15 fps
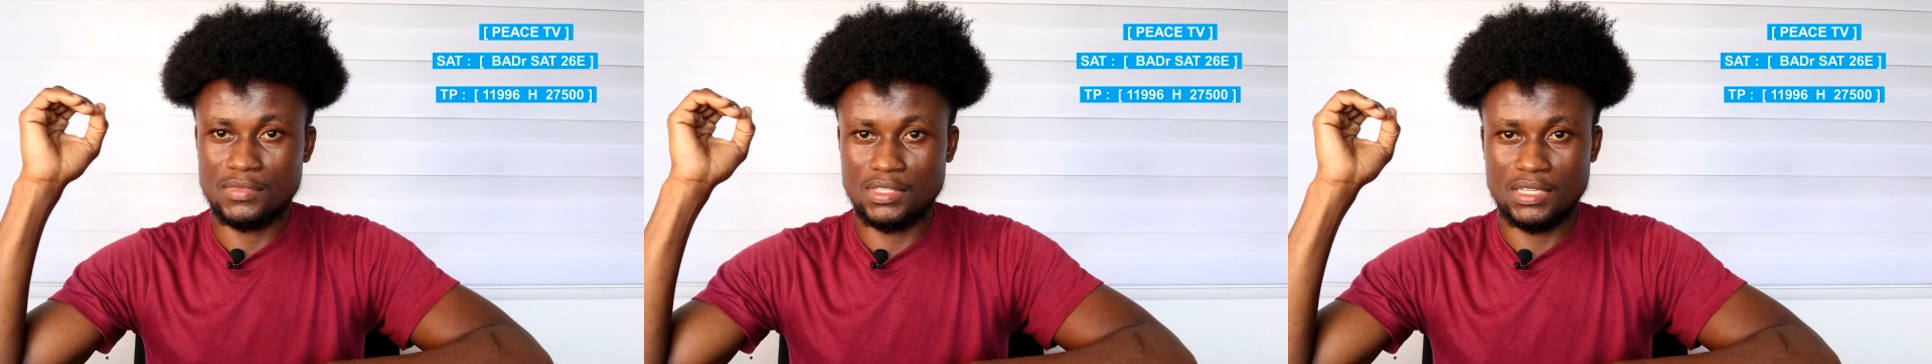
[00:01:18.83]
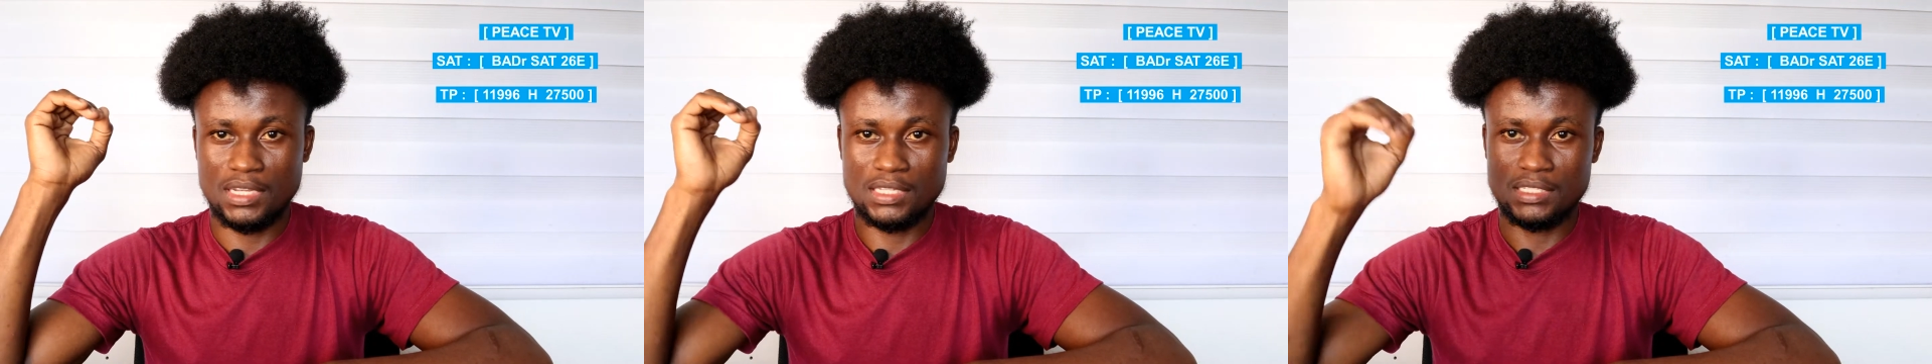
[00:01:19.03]

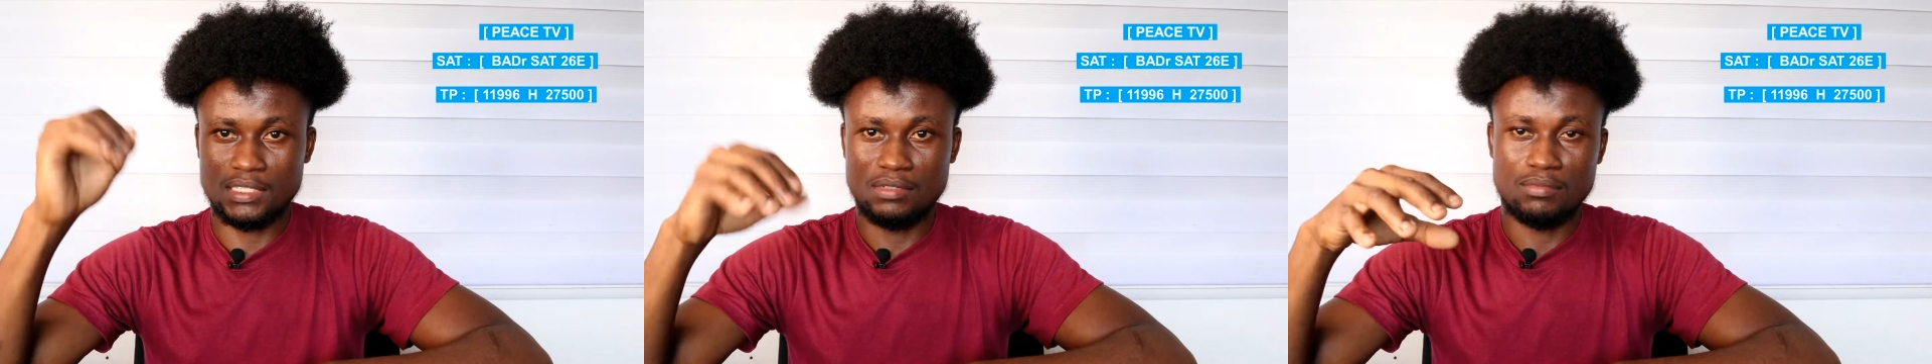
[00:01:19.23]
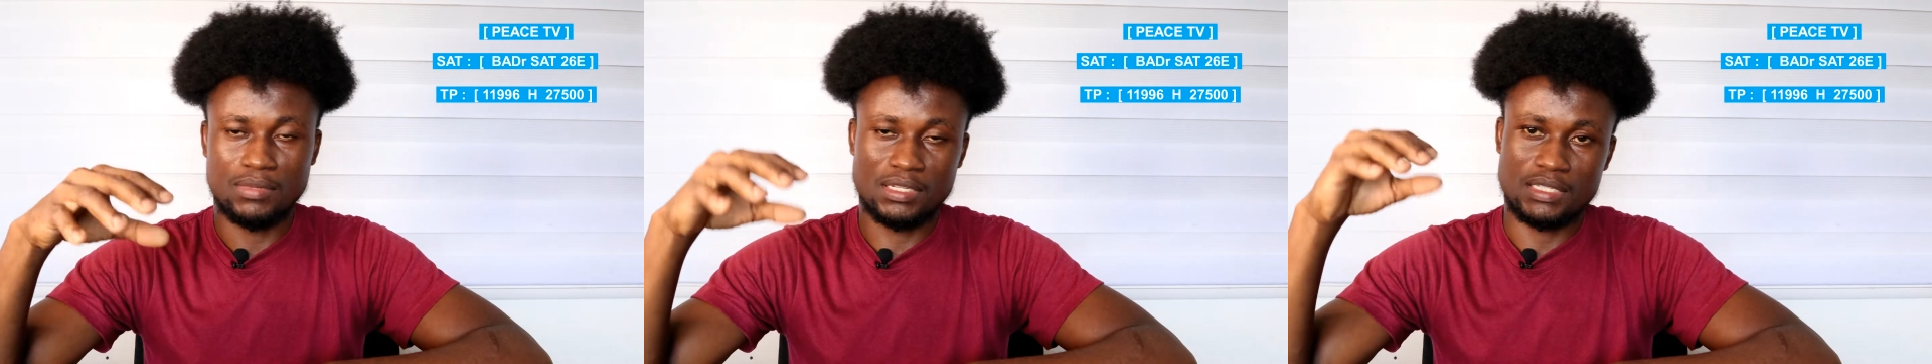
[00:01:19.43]

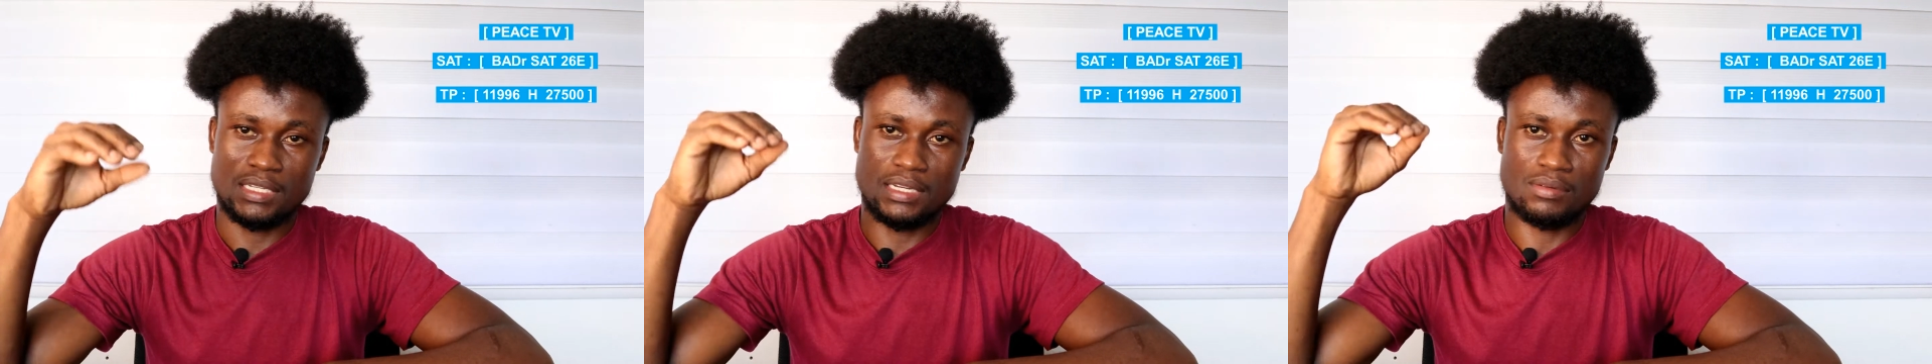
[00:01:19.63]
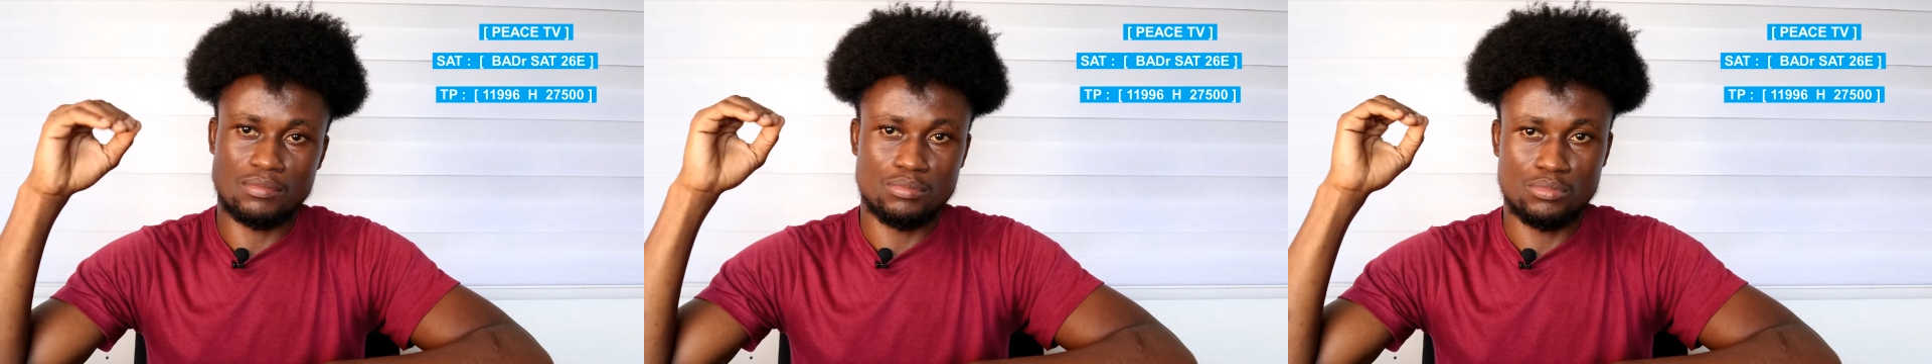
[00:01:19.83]
doesn't matter
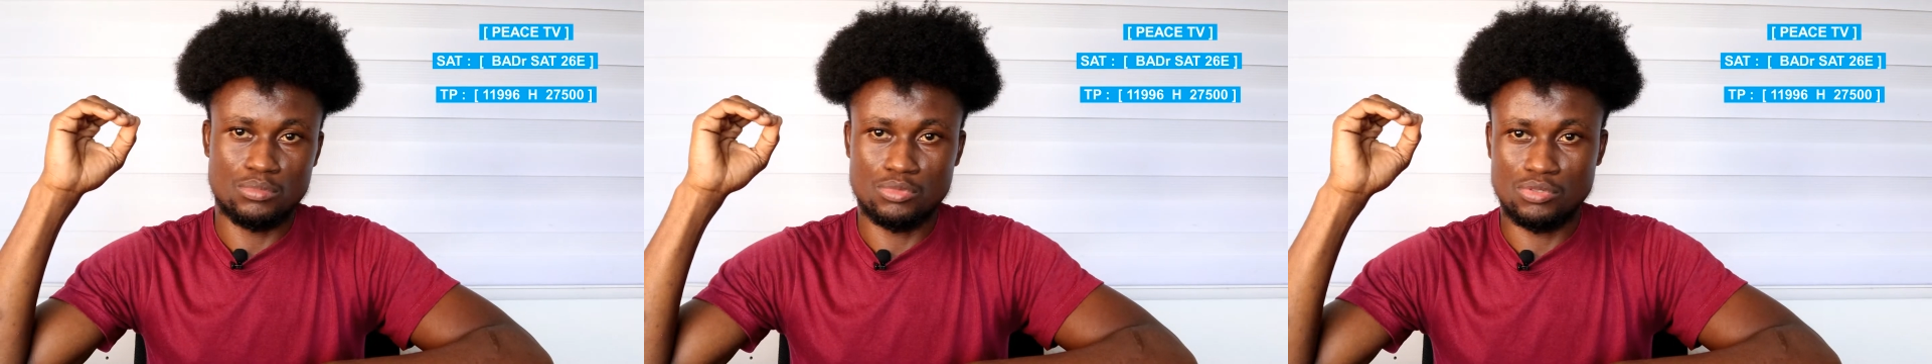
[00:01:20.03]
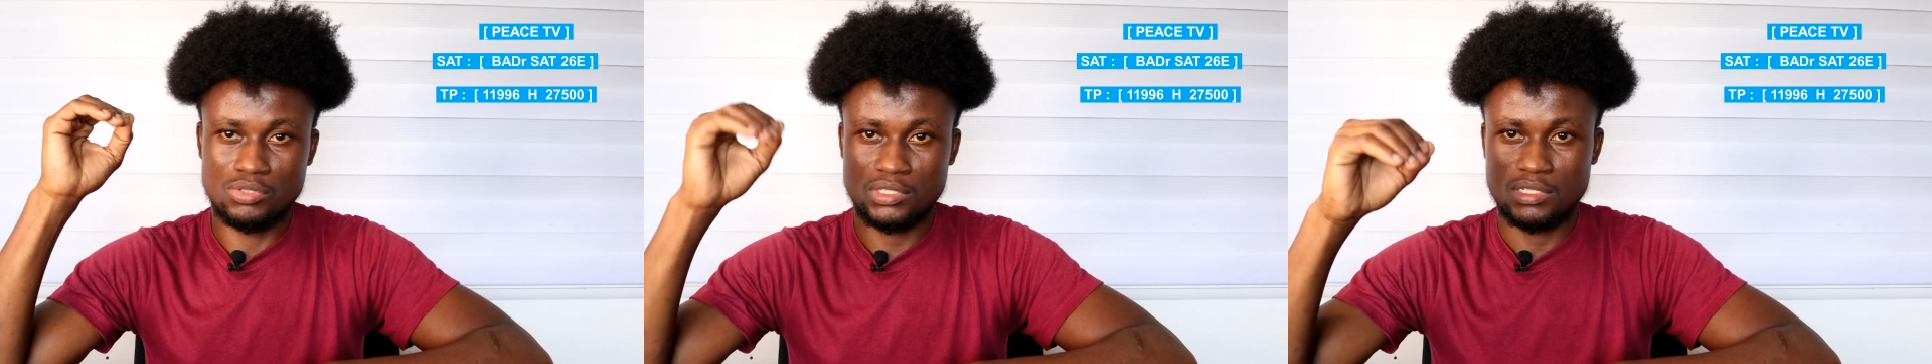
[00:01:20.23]

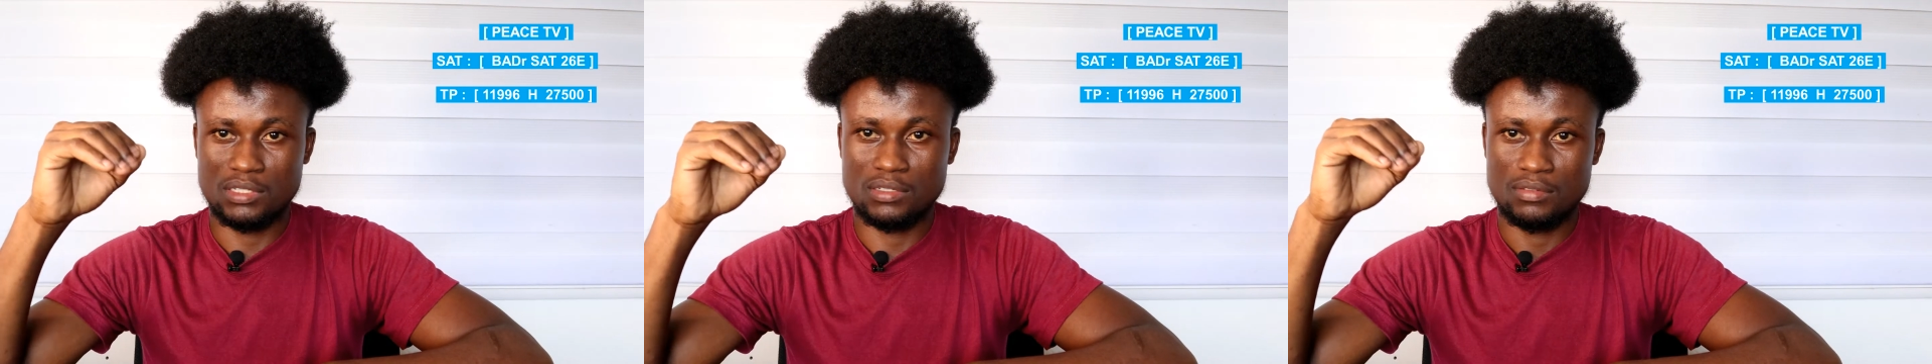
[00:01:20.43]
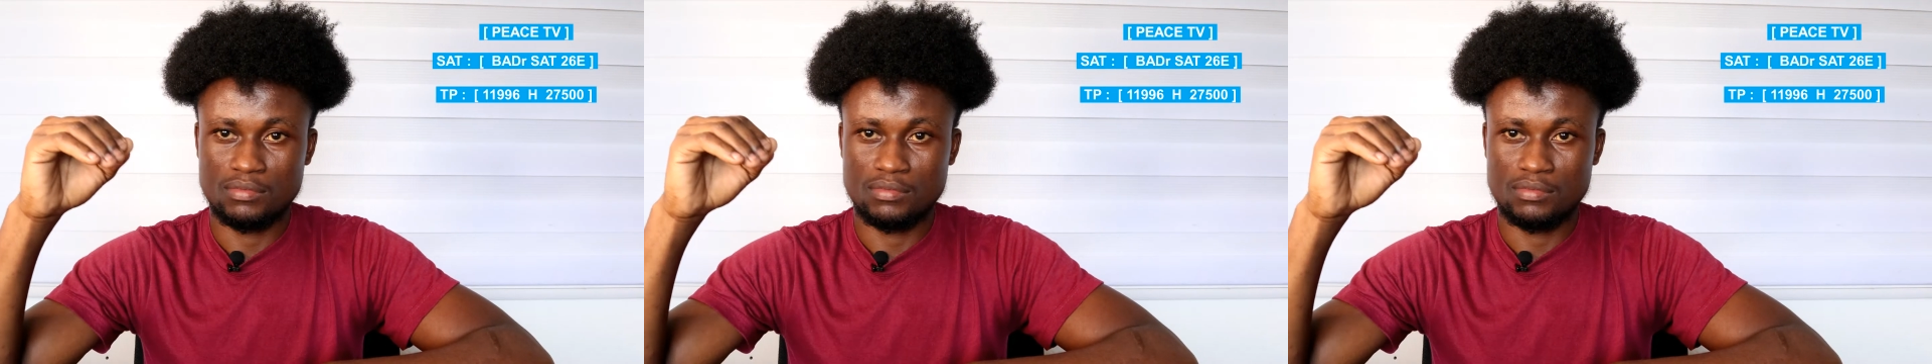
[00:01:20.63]
most.